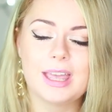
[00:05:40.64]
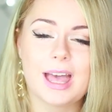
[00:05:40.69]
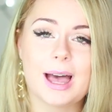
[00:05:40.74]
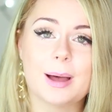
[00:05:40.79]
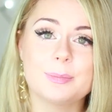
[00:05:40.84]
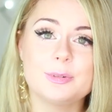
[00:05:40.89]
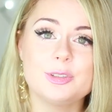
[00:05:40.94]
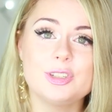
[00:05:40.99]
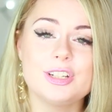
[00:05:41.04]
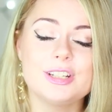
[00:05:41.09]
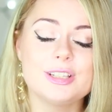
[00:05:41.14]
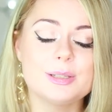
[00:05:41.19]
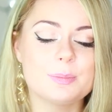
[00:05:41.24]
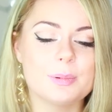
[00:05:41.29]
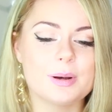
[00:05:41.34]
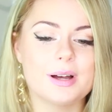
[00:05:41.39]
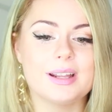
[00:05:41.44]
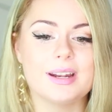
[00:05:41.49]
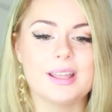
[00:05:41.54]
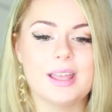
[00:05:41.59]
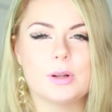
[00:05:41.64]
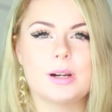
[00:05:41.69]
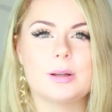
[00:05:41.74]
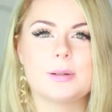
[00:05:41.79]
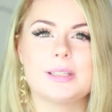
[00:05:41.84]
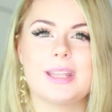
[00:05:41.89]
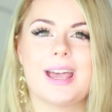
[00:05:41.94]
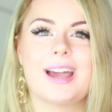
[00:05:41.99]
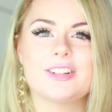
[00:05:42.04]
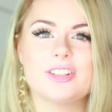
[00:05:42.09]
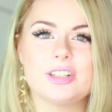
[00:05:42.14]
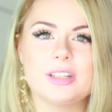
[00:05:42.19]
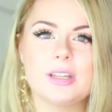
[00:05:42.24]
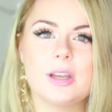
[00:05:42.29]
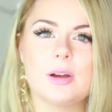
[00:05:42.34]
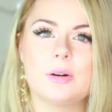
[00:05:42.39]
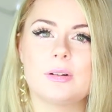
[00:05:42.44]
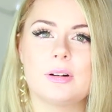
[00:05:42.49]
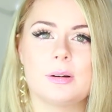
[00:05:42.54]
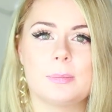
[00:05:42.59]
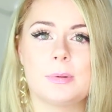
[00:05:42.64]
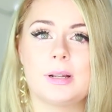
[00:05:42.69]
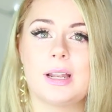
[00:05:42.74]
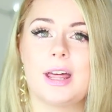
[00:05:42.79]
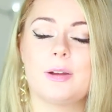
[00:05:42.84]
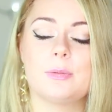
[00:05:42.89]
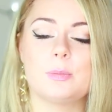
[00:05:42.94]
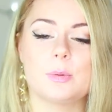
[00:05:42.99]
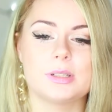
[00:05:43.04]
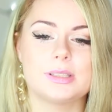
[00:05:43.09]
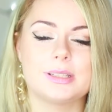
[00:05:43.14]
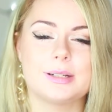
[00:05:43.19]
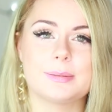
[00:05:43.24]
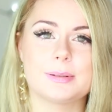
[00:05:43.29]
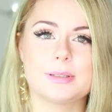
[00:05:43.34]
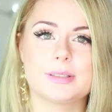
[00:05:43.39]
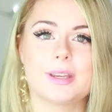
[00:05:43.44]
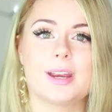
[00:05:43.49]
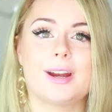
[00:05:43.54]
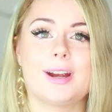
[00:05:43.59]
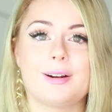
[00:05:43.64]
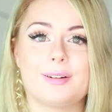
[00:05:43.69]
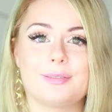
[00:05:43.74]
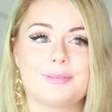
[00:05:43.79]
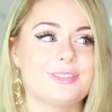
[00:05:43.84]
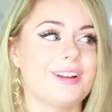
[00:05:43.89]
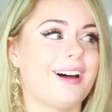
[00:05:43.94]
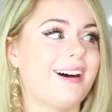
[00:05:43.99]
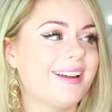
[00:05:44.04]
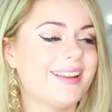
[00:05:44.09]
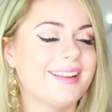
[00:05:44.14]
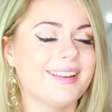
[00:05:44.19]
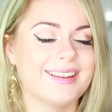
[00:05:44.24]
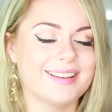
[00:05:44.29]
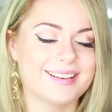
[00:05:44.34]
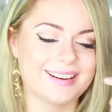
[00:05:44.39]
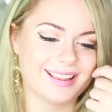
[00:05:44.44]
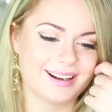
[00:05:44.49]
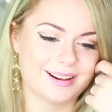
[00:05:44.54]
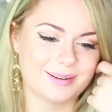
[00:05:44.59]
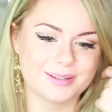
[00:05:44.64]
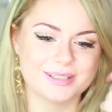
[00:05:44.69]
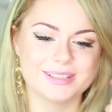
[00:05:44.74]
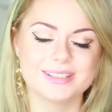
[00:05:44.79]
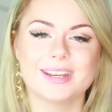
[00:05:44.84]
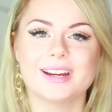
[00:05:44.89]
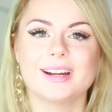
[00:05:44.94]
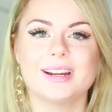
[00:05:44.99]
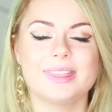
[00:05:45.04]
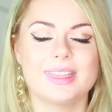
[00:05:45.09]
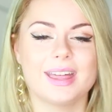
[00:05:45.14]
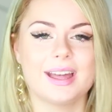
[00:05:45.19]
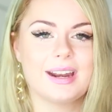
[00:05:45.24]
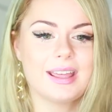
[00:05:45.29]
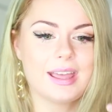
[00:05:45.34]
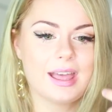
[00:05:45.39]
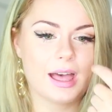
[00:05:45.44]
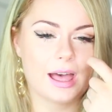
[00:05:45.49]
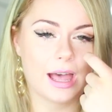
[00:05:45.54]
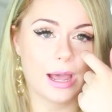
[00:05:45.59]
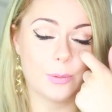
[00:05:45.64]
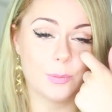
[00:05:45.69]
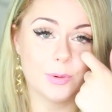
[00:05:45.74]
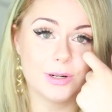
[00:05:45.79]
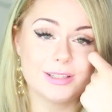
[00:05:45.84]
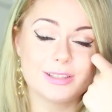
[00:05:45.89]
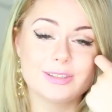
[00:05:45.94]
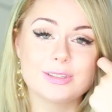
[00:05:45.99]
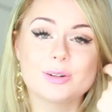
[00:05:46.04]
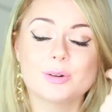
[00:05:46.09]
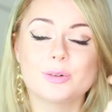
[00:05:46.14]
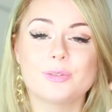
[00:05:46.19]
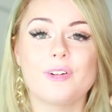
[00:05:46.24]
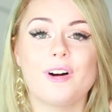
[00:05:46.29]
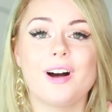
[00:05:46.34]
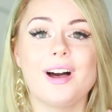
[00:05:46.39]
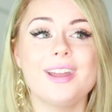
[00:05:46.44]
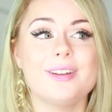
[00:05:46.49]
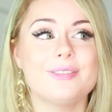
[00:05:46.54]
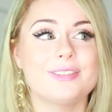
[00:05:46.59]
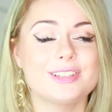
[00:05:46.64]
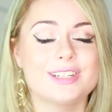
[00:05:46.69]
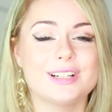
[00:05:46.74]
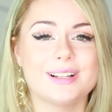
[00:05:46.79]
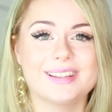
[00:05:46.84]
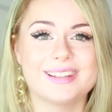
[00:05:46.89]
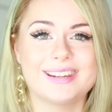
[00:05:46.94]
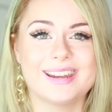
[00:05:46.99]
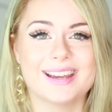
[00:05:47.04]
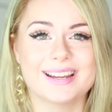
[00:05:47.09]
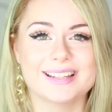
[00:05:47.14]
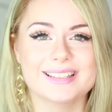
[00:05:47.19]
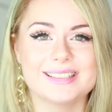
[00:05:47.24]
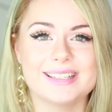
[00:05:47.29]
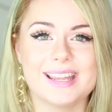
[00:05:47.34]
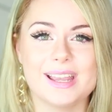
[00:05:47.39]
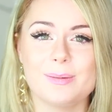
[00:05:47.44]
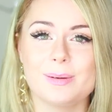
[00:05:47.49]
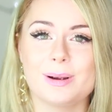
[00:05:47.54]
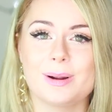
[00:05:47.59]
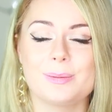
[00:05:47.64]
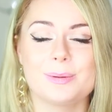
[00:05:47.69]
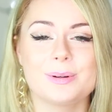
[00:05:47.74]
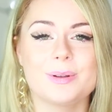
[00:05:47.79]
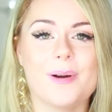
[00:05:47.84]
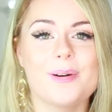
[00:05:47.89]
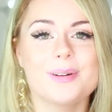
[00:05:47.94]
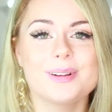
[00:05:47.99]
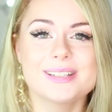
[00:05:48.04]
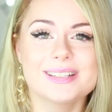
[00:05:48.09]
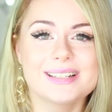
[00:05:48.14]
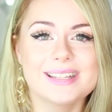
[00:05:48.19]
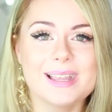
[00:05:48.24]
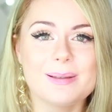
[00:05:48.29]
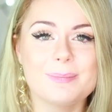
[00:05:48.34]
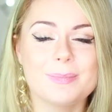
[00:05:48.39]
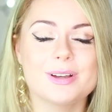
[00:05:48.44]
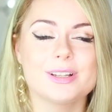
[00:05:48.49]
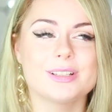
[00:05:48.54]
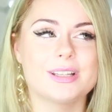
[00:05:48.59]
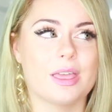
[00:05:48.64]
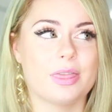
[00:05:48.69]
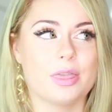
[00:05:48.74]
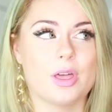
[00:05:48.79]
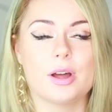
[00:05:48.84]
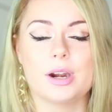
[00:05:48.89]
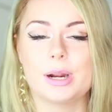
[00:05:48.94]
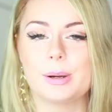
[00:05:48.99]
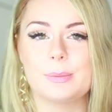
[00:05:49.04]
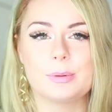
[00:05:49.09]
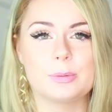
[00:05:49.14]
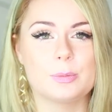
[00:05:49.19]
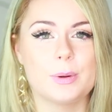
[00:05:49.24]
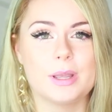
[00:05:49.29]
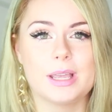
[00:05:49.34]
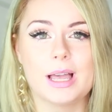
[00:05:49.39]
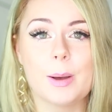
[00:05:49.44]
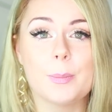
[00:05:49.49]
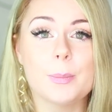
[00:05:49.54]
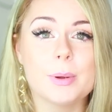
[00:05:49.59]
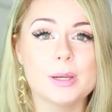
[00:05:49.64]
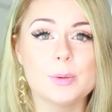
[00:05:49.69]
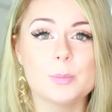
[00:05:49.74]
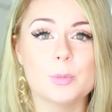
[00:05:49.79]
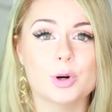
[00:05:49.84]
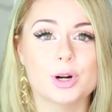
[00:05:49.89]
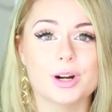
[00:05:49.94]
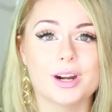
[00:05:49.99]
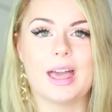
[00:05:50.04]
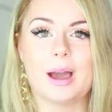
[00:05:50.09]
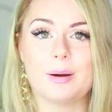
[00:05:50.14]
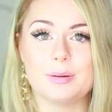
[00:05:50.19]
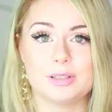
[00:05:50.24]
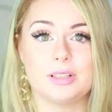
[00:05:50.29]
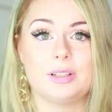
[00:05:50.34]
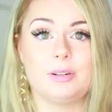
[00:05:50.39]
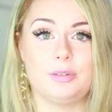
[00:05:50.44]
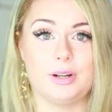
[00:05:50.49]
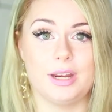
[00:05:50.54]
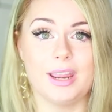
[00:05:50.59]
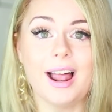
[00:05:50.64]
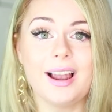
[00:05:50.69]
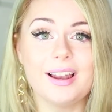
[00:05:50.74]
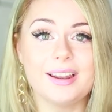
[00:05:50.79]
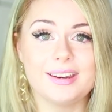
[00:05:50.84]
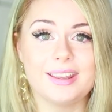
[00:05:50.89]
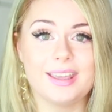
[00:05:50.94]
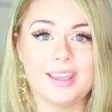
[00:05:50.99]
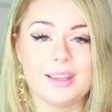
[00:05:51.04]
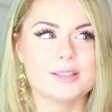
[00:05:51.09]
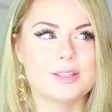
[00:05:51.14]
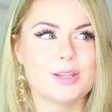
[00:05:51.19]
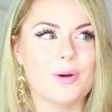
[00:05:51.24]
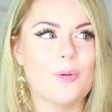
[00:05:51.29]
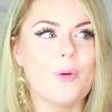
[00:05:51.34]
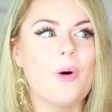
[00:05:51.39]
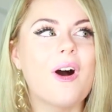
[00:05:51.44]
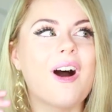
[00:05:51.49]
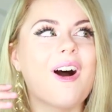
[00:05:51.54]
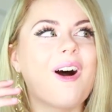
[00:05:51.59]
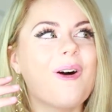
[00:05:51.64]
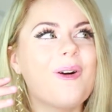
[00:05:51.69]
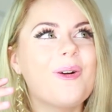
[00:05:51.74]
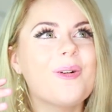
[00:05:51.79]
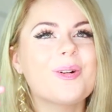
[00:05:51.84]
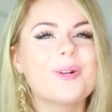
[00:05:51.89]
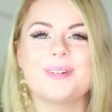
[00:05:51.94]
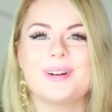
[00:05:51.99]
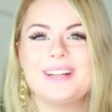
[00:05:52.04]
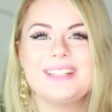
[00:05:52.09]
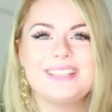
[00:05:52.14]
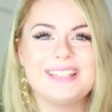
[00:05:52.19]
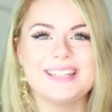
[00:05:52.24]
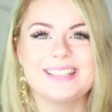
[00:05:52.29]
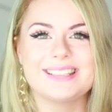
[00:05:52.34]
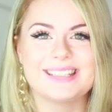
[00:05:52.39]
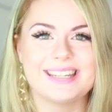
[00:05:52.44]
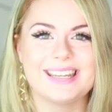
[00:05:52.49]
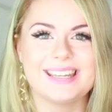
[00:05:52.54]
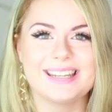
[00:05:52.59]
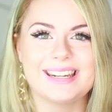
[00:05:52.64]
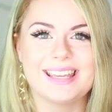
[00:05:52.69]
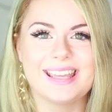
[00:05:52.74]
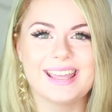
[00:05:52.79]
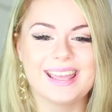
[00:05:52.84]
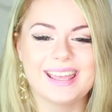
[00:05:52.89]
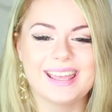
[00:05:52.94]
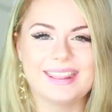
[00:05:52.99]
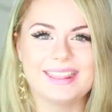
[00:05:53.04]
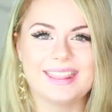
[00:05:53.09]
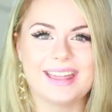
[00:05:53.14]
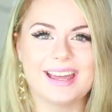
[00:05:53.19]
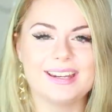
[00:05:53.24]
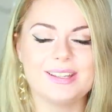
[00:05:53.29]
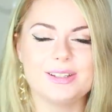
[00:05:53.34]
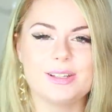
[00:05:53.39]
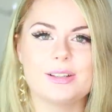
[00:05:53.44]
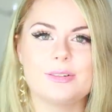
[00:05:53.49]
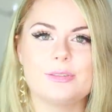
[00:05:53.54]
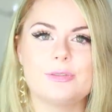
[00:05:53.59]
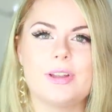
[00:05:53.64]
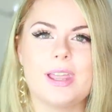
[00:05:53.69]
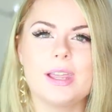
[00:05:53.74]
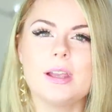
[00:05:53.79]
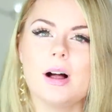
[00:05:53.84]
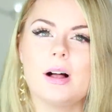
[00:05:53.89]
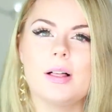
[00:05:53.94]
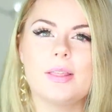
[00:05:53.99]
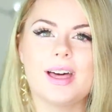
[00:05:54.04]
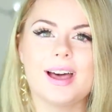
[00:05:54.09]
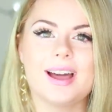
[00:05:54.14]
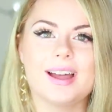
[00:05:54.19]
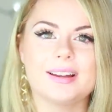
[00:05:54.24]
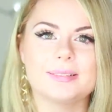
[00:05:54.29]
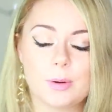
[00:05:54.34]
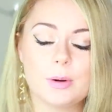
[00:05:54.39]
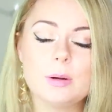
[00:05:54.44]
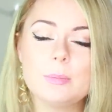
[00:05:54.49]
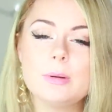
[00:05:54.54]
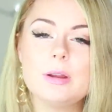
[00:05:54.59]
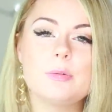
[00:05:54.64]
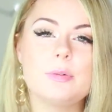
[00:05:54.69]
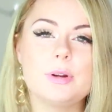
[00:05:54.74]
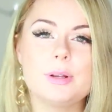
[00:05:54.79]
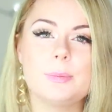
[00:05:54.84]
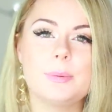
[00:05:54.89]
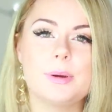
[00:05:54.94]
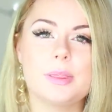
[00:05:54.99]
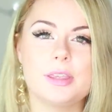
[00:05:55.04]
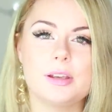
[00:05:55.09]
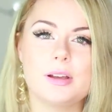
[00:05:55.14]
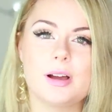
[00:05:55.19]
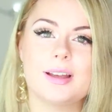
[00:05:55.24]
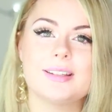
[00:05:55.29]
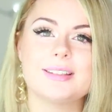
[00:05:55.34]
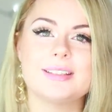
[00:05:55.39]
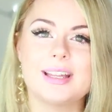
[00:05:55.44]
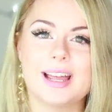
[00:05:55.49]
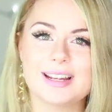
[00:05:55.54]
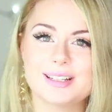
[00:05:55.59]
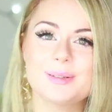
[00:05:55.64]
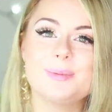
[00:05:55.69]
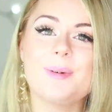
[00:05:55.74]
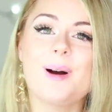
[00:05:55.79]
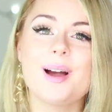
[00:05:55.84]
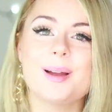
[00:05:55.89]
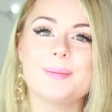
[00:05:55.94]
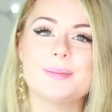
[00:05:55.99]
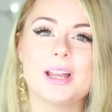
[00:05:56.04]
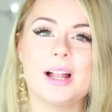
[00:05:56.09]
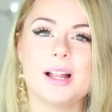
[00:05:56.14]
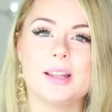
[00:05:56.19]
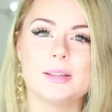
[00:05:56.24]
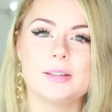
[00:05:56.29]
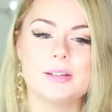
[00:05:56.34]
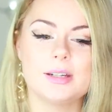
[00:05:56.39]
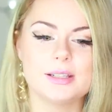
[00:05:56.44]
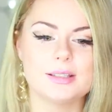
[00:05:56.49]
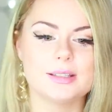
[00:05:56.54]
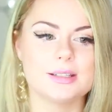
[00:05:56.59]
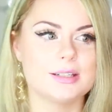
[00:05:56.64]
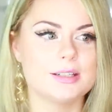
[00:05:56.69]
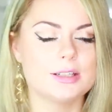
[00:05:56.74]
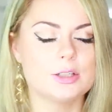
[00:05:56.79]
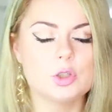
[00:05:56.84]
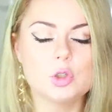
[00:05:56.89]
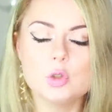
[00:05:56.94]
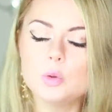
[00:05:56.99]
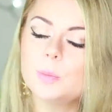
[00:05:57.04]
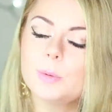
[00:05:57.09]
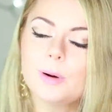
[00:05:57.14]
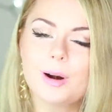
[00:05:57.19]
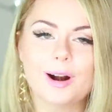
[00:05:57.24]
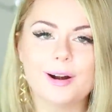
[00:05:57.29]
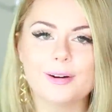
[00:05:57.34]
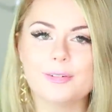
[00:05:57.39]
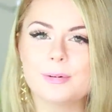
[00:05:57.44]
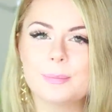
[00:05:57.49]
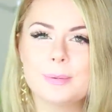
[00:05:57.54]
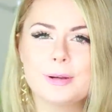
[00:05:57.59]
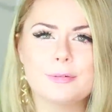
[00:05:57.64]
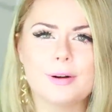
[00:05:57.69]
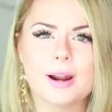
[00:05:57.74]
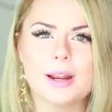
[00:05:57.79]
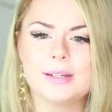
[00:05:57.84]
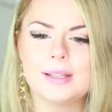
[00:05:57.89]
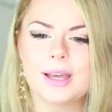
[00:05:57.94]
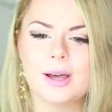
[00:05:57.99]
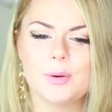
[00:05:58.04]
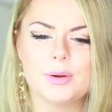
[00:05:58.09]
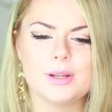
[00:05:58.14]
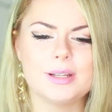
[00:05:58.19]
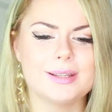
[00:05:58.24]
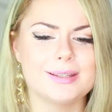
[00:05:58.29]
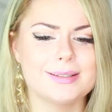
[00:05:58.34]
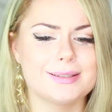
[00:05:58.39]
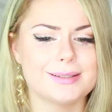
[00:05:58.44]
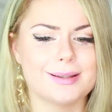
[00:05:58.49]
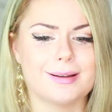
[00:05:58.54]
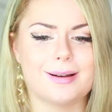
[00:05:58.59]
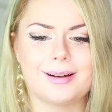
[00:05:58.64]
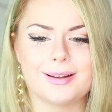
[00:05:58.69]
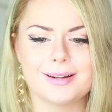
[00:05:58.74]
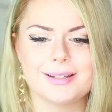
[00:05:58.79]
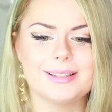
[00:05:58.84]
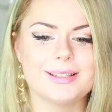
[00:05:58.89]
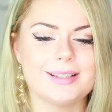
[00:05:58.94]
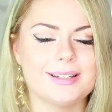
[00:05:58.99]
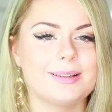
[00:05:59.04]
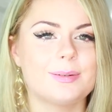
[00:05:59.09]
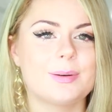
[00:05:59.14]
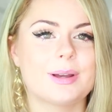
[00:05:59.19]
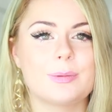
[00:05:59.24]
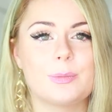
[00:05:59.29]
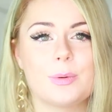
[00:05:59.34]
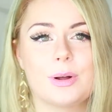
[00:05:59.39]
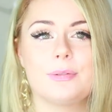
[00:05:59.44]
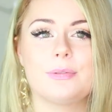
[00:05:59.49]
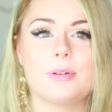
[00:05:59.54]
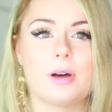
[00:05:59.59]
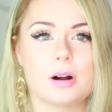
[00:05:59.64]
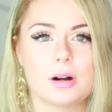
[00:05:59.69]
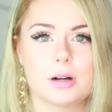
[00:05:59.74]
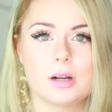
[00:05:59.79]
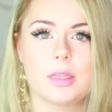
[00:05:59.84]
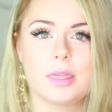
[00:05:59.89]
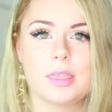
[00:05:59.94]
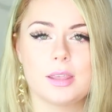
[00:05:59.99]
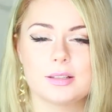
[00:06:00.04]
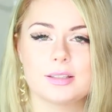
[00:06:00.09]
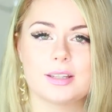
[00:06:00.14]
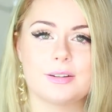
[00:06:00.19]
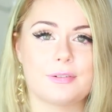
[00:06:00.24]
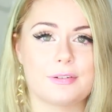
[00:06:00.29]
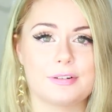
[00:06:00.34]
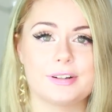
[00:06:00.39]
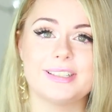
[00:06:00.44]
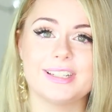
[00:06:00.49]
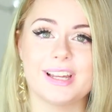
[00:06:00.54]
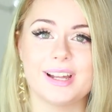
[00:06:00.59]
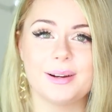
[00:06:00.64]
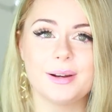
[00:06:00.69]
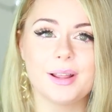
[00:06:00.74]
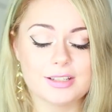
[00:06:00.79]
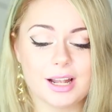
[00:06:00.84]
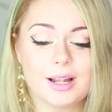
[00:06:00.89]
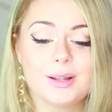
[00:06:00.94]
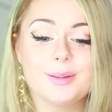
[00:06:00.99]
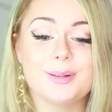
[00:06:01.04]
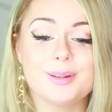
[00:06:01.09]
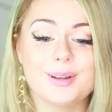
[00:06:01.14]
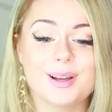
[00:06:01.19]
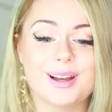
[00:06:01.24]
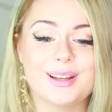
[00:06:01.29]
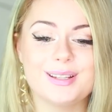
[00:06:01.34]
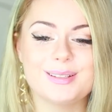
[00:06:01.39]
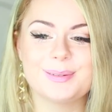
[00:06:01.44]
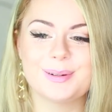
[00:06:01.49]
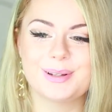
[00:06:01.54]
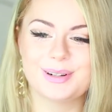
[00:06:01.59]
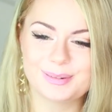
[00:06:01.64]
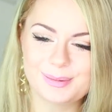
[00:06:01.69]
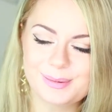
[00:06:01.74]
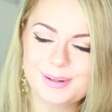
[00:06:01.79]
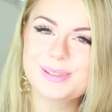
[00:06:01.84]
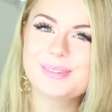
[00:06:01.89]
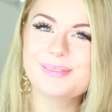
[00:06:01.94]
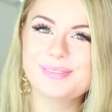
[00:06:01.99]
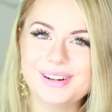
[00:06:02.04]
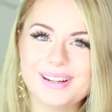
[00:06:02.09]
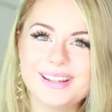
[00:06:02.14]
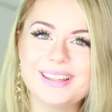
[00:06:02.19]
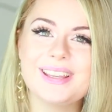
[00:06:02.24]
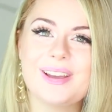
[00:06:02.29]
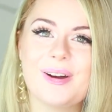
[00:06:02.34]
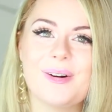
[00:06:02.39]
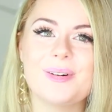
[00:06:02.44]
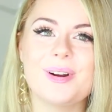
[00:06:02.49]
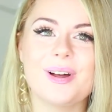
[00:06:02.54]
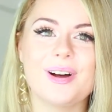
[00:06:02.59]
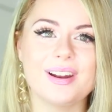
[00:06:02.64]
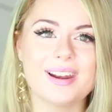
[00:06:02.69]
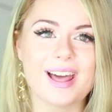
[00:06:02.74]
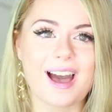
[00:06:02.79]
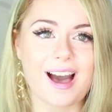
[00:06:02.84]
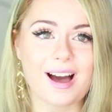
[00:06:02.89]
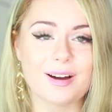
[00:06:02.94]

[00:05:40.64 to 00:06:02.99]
captions, but what I was actually going on in my life was I was scared of dying and that I was scared that I wouldn't survive until the next day when I would go to sleep because I thought I wouldn't wake up anymore. That was the reality. So how crazy is it that you can fake all that? I want to be real with you guys, and that's why I'm telling you this. And it's super hard for me right now. It is honestly like one of the hardest things I've ever done, telling you guys what was really going on